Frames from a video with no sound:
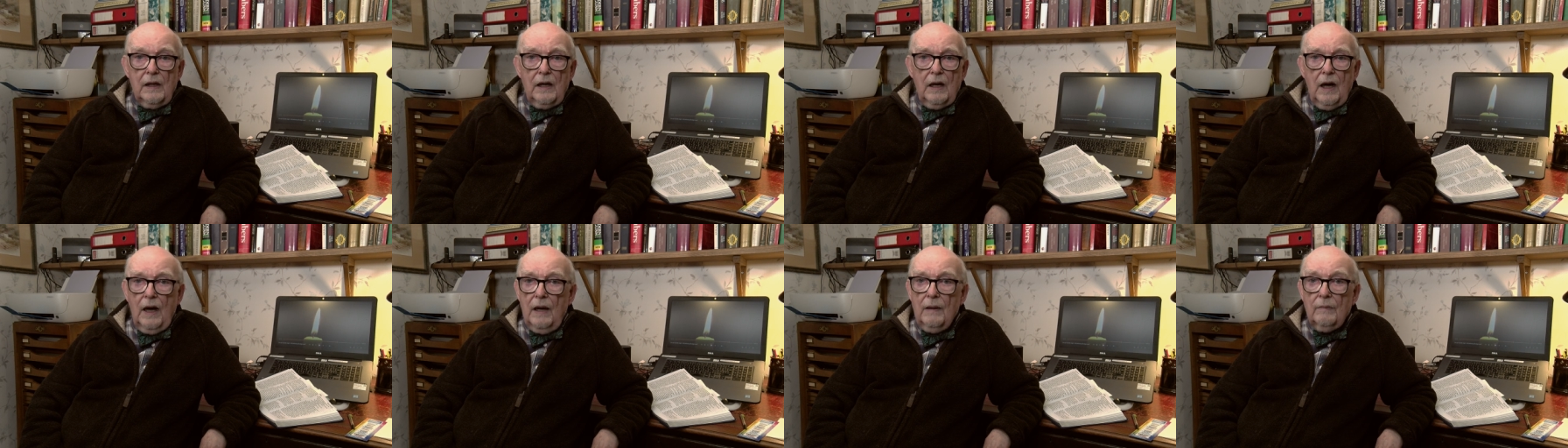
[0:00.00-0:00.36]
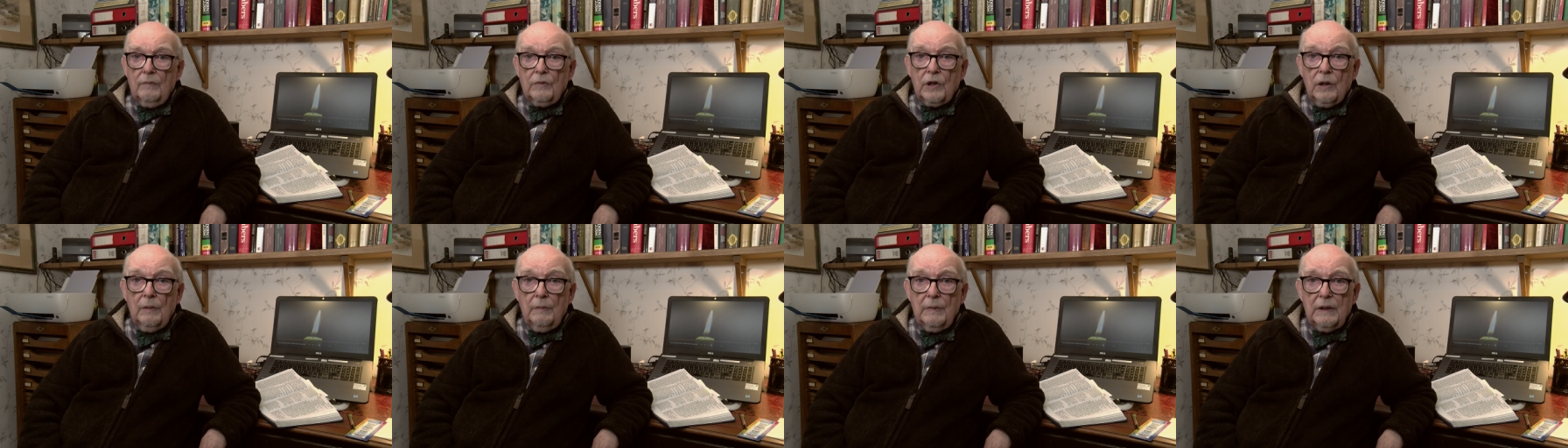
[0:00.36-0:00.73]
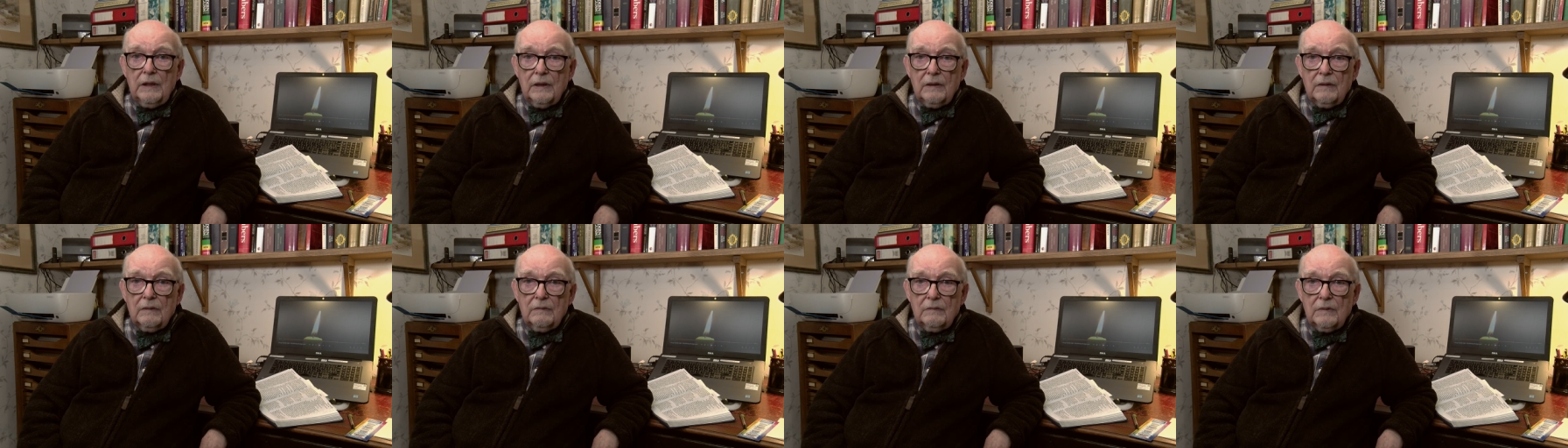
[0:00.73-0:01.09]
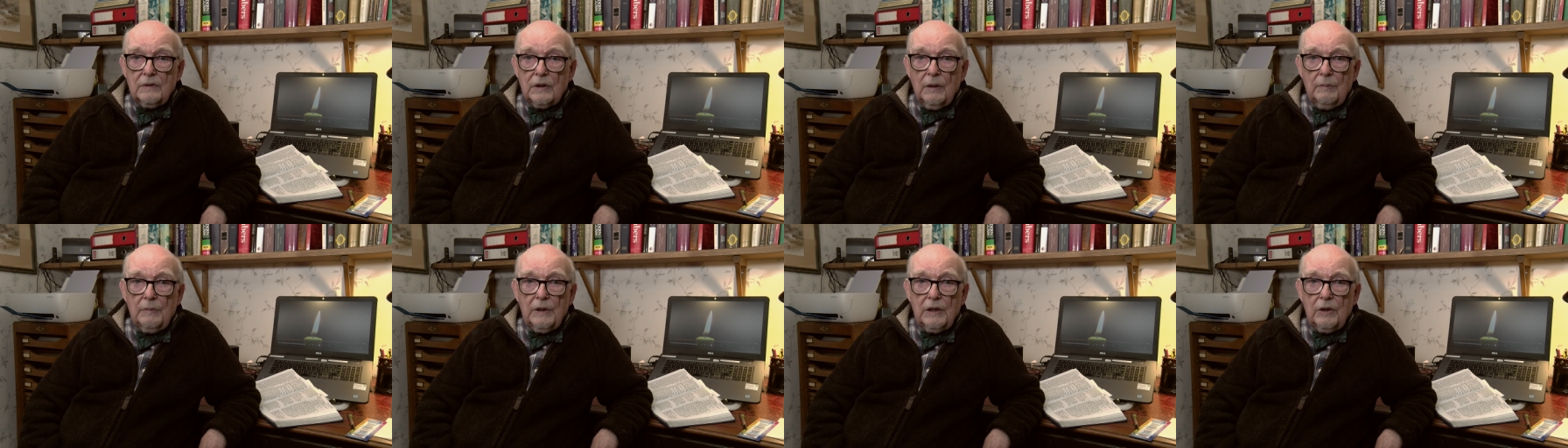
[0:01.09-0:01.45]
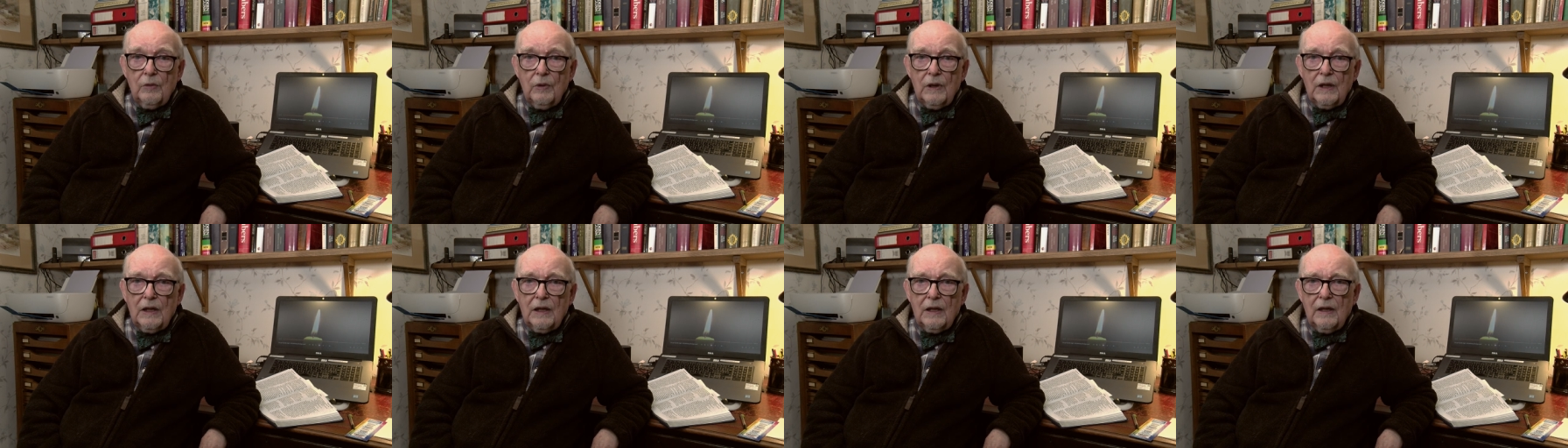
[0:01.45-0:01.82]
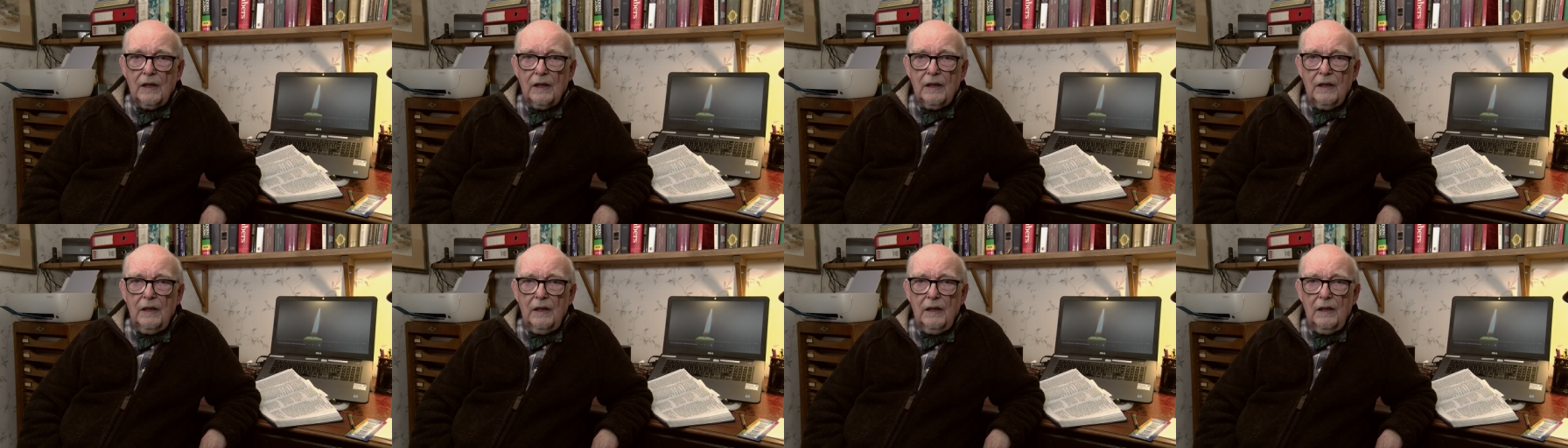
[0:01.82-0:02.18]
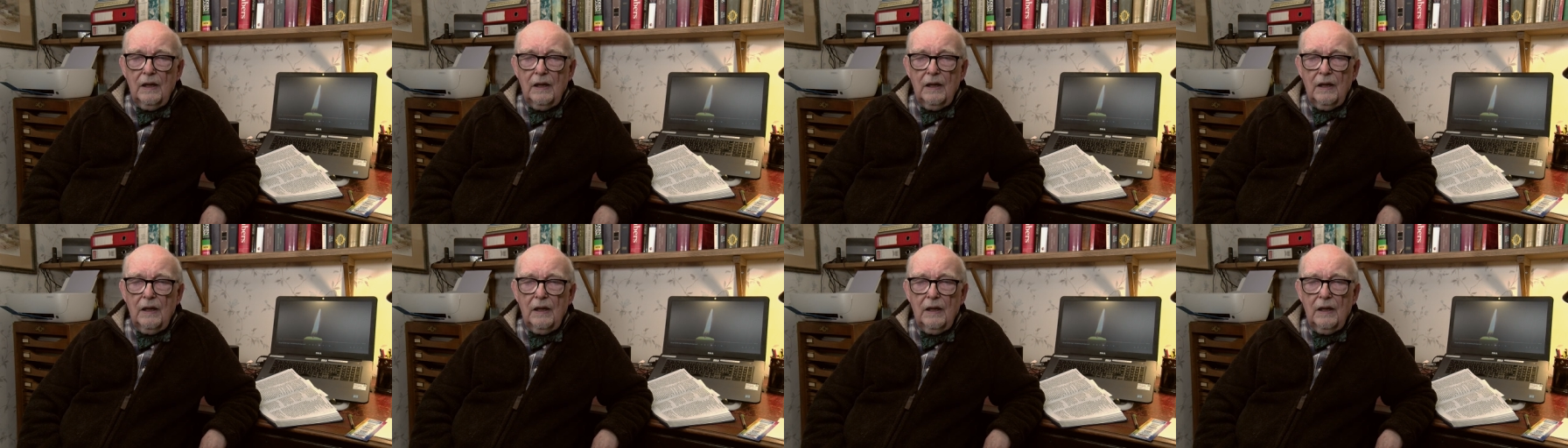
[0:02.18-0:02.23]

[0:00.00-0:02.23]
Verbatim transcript: I am coming quickly.